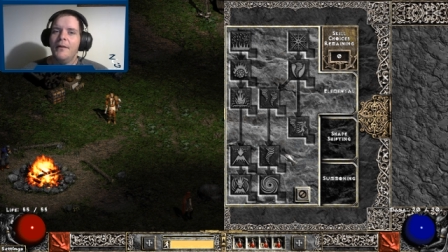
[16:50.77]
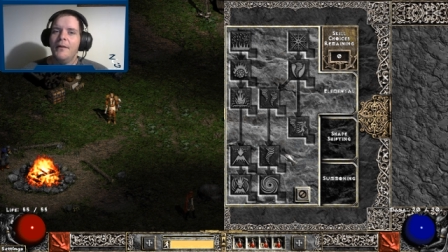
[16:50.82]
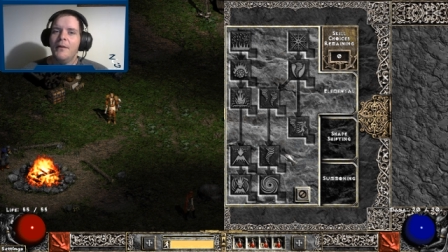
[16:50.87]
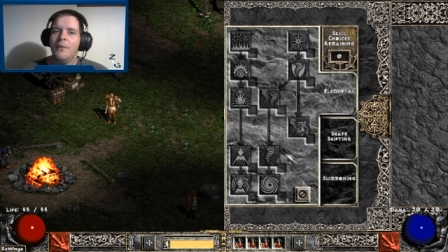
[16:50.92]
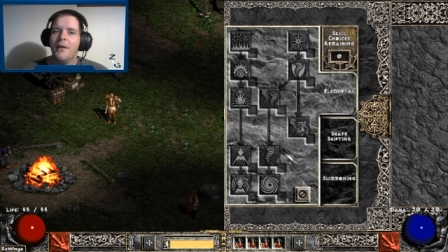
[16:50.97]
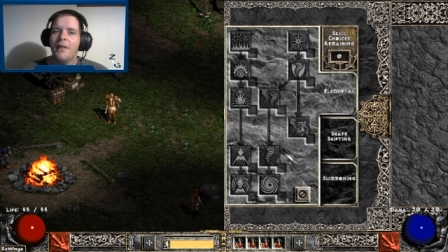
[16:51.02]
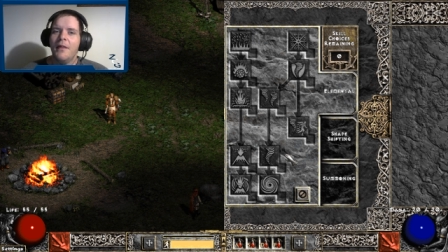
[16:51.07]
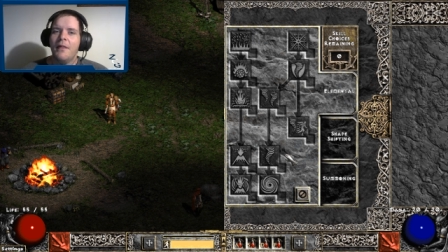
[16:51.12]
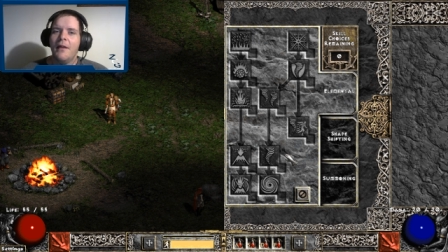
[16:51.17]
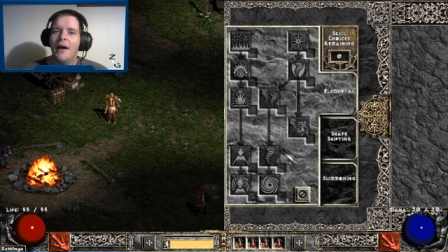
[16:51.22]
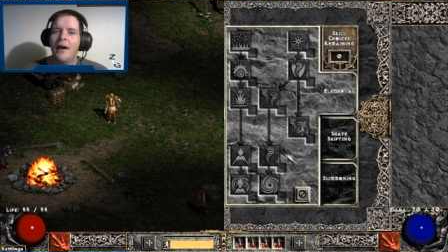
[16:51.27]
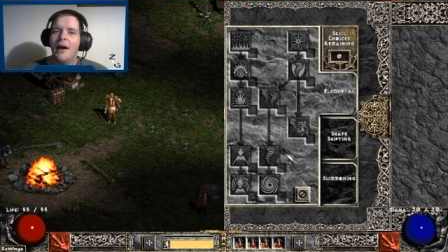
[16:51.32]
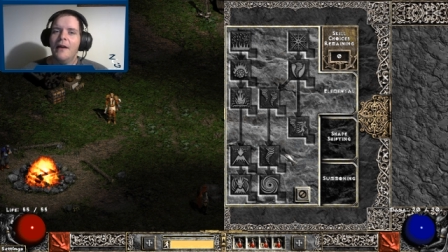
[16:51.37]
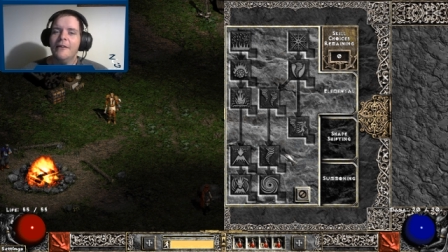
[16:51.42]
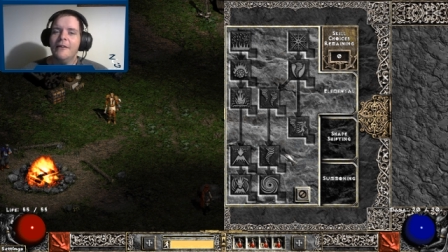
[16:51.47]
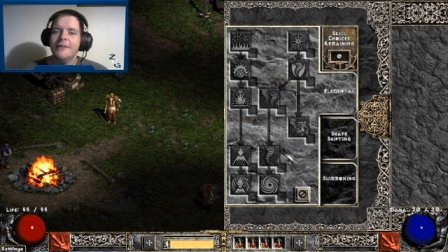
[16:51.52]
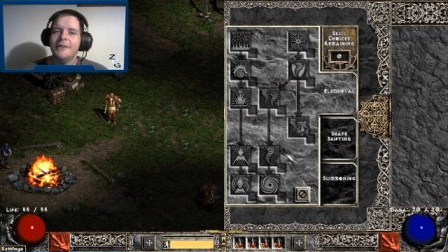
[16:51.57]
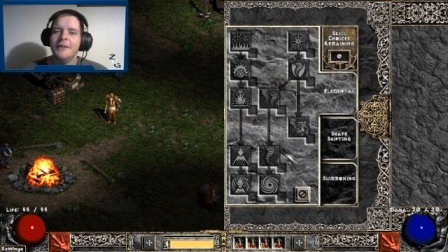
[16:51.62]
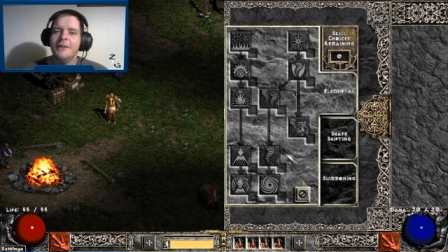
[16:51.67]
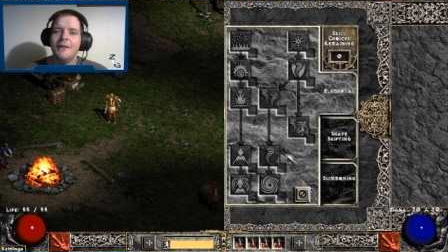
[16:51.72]
and with
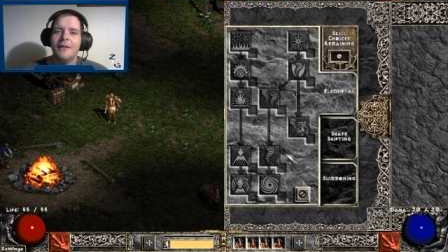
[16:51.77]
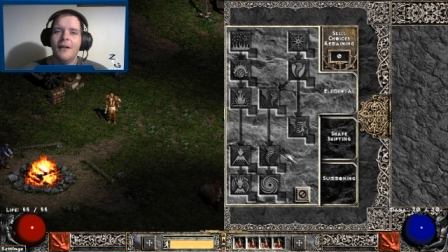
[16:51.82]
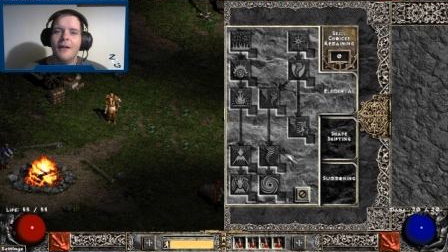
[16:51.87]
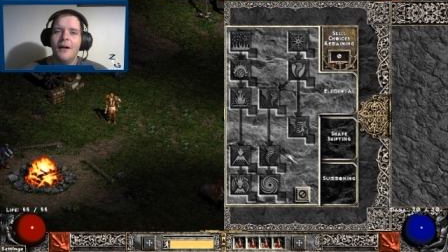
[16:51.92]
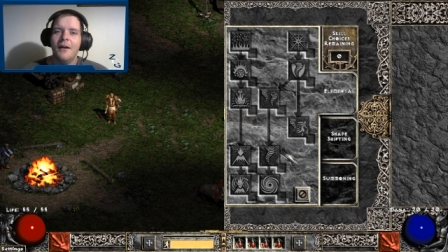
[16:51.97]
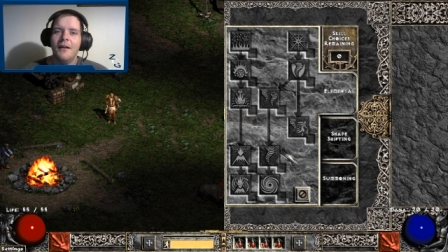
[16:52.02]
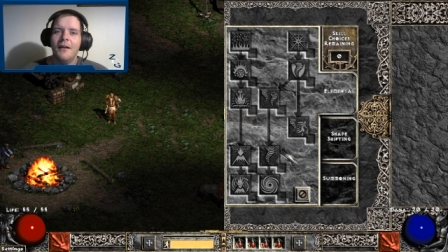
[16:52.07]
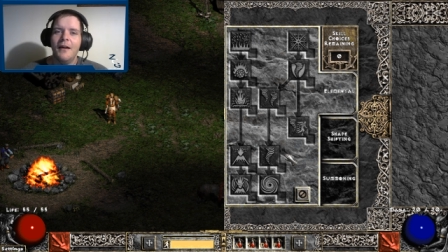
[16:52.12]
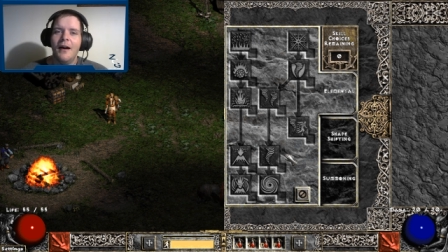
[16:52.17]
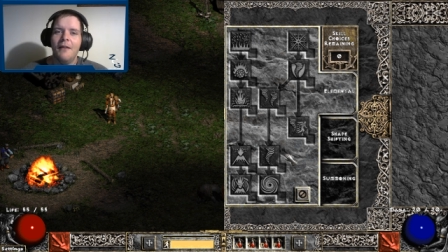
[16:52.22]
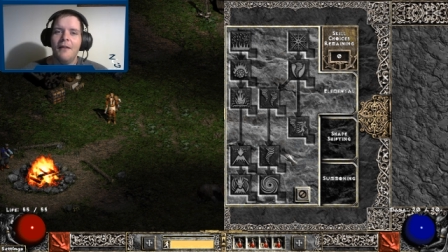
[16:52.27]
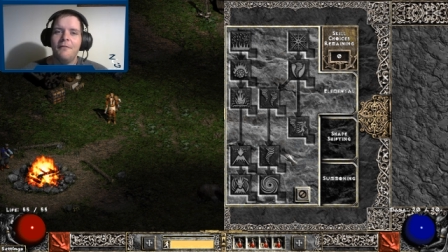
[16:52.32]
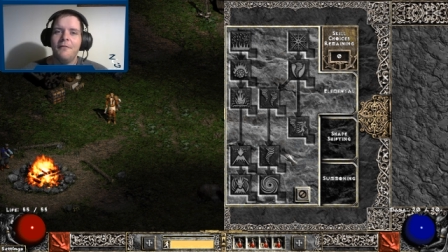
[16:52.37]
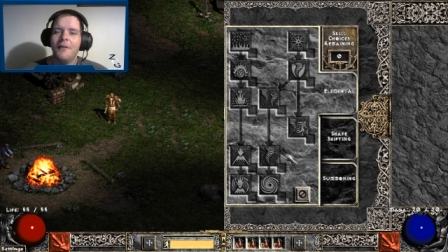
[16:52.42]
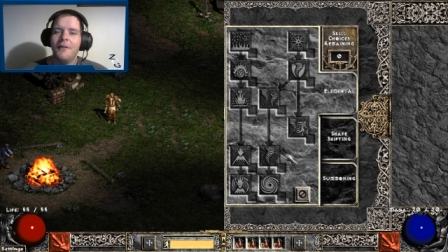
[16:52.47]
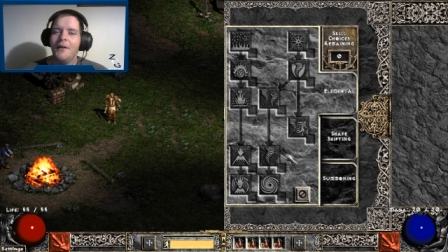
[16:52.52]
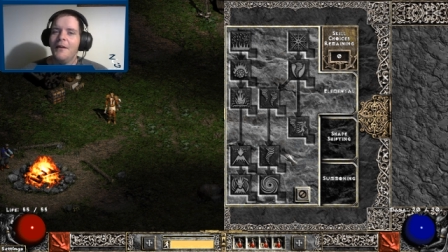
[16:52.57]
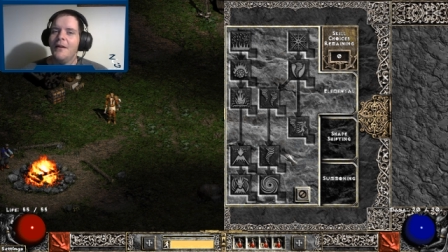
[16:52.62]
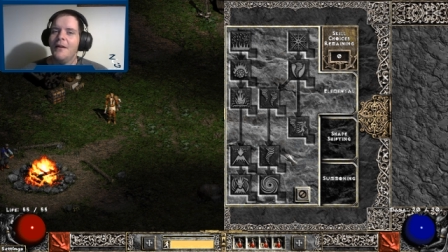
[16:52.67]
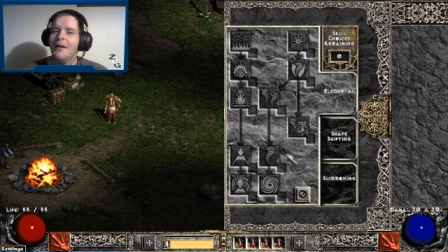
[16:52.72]
that, good luck, have
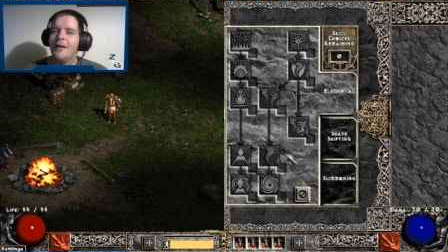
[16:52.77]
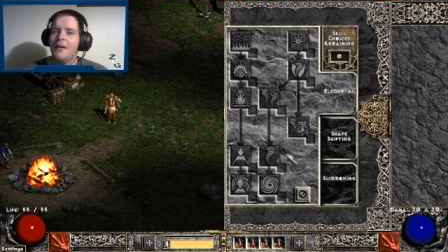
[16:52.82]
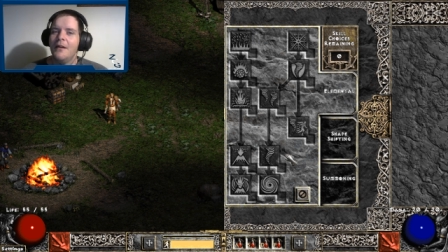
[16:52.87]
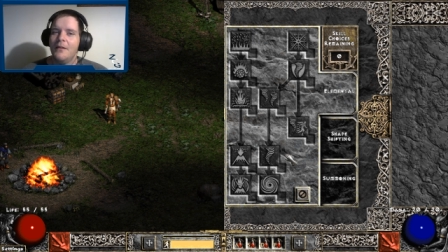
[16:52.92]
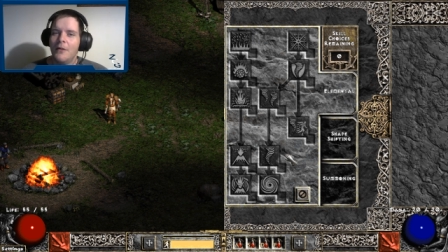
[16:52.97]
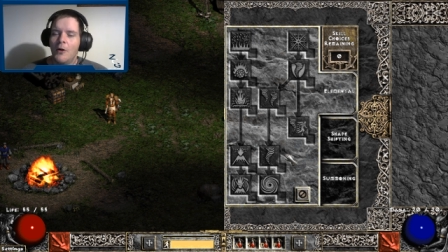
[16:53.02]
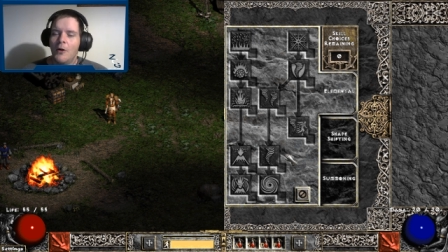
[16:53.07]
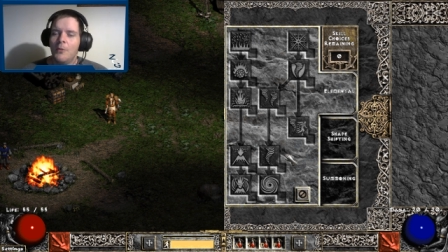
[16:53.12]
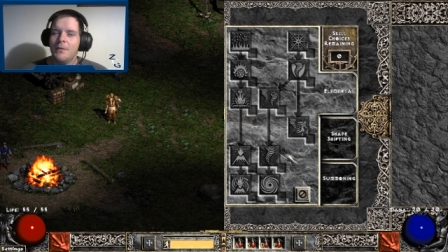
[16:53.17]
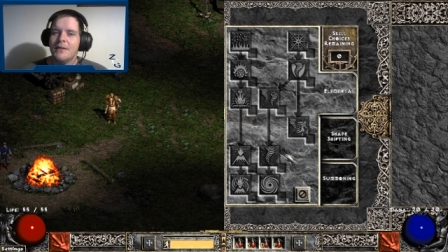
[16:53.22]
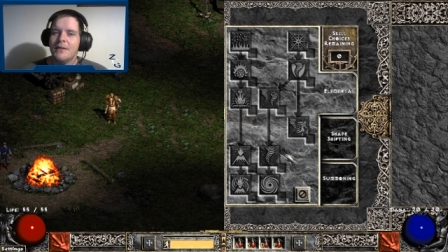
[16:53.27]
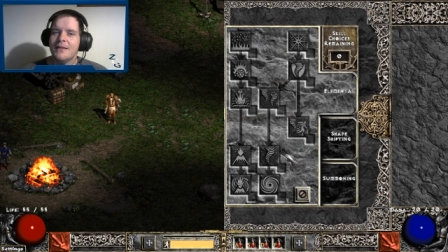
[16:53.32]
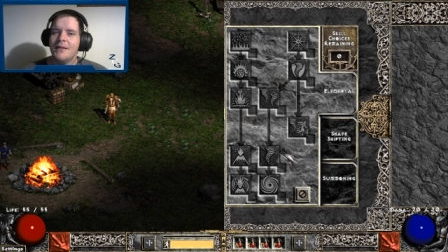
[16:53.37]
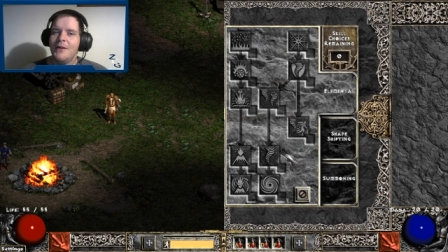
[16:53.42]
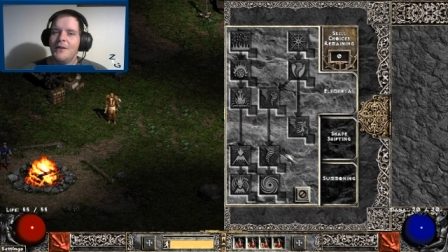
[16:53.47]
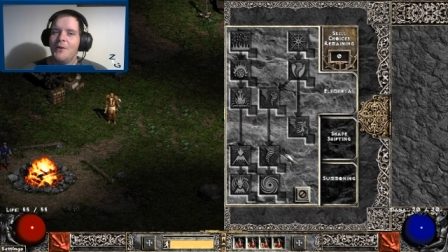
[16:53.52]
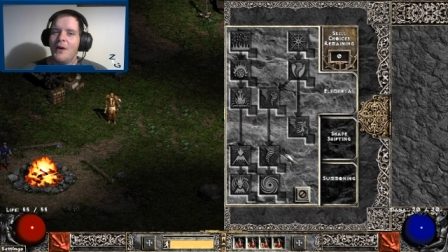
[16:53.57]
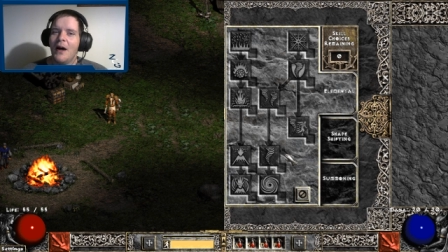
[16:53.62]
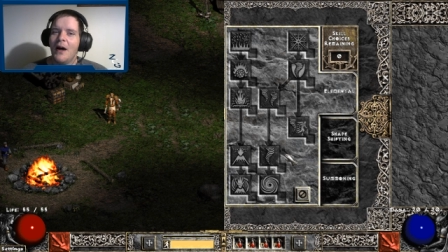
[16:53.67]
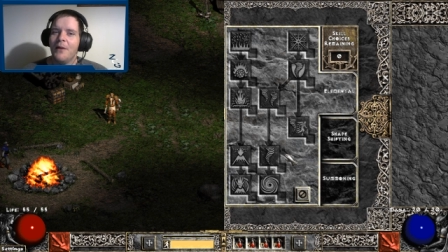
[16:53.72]
fun, and I hope to see
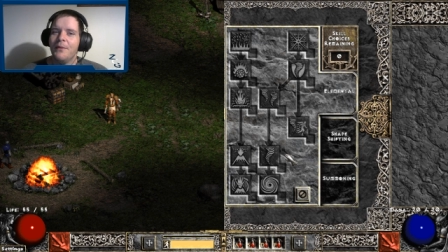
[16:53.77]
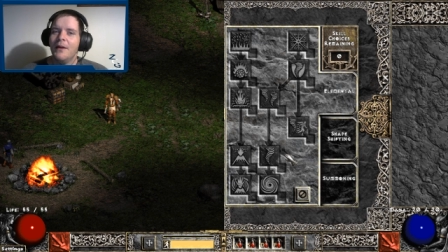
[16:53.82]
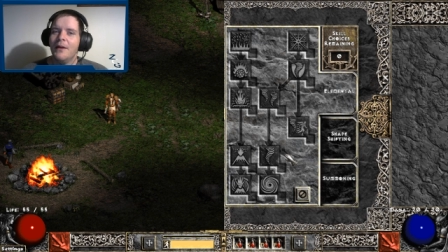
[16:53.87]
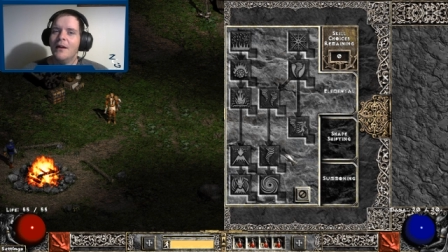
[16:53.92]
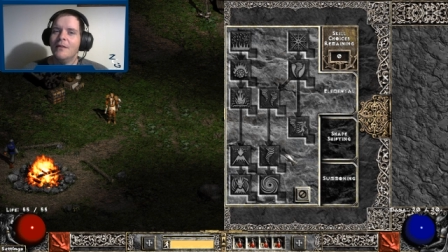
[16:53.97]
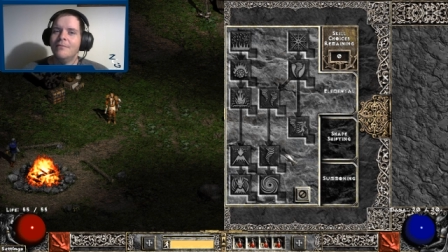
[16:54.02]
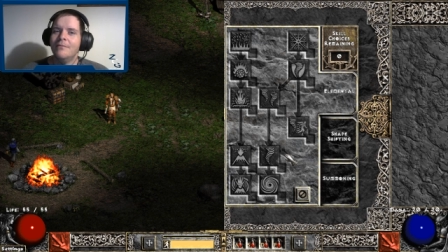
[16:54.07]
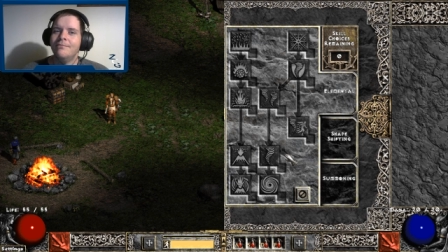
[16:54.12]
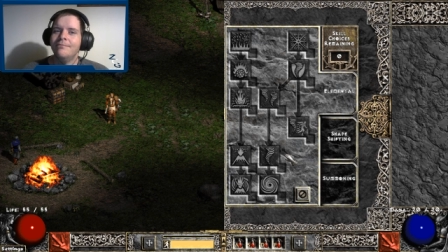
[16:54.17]
you out there.